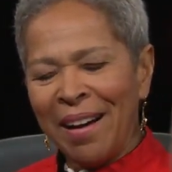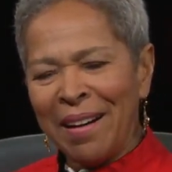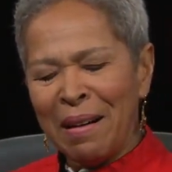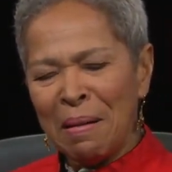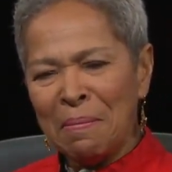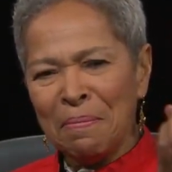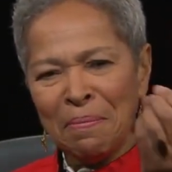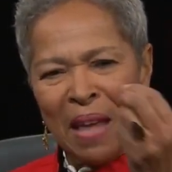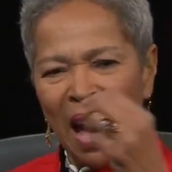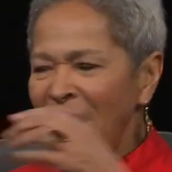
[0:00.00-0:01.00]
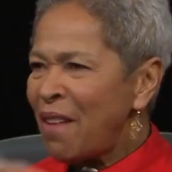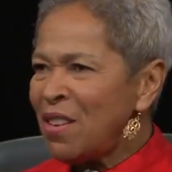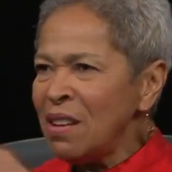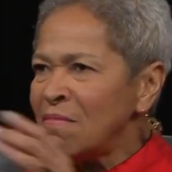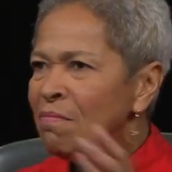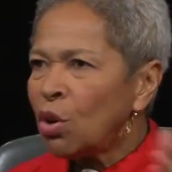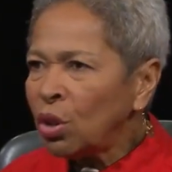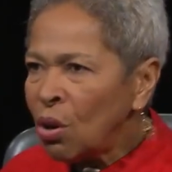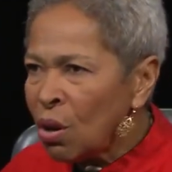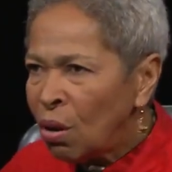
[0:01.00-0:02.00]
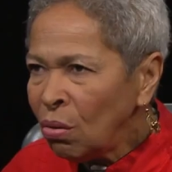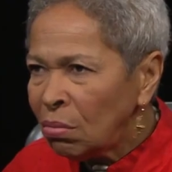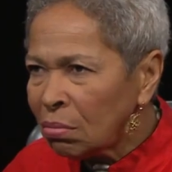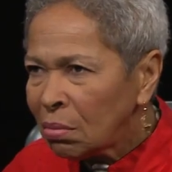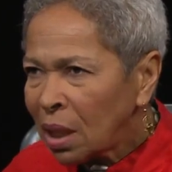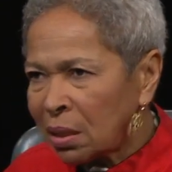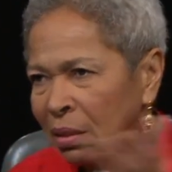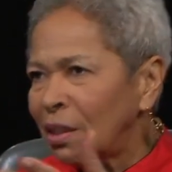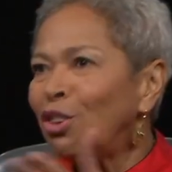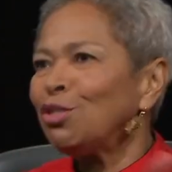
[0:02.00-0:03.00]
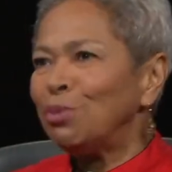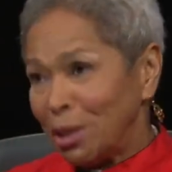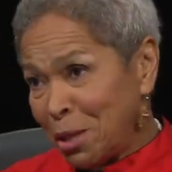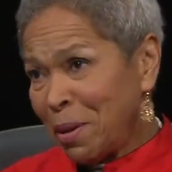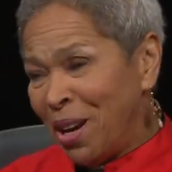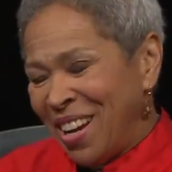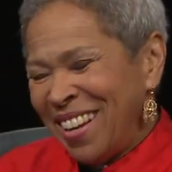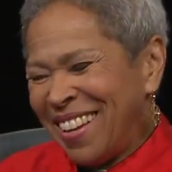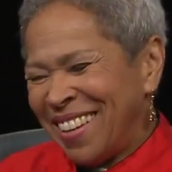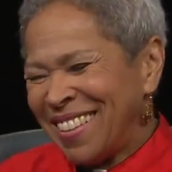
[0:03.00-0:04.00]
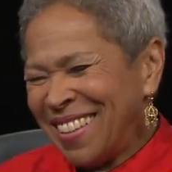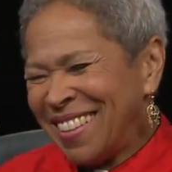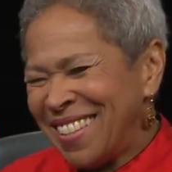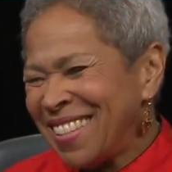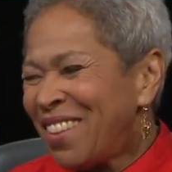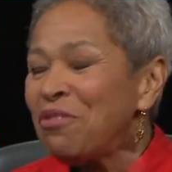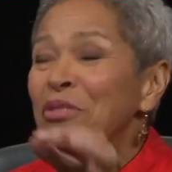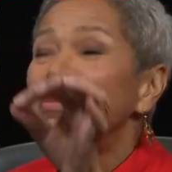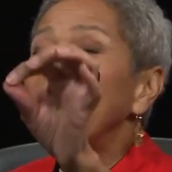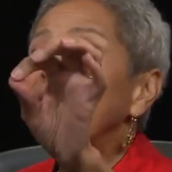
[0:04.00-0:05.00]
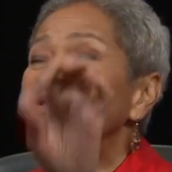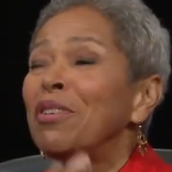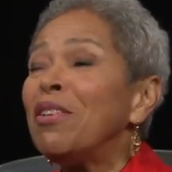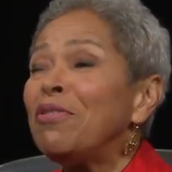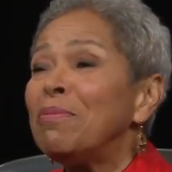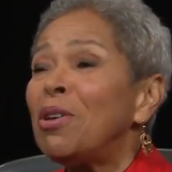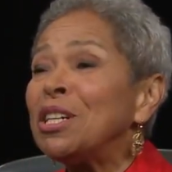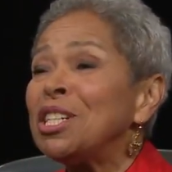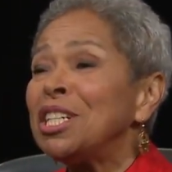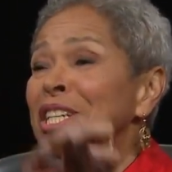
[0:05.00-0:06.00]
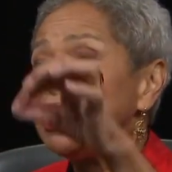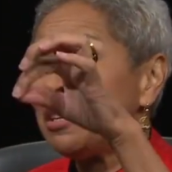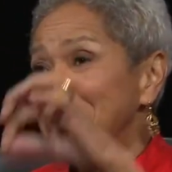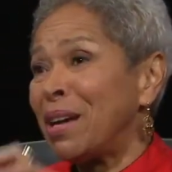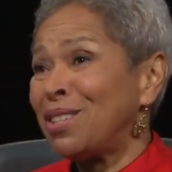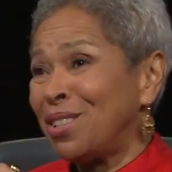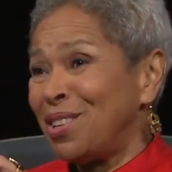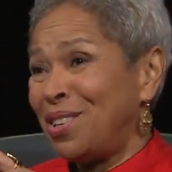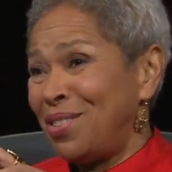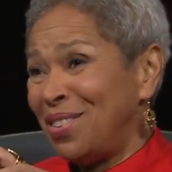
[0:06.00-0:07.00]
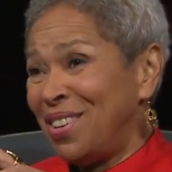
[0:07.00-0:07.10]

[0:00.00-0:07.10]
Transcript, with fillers: um, I've eaten Mondongo as a cultural experience mm-hmm. from, fr from Argentina to Mexico.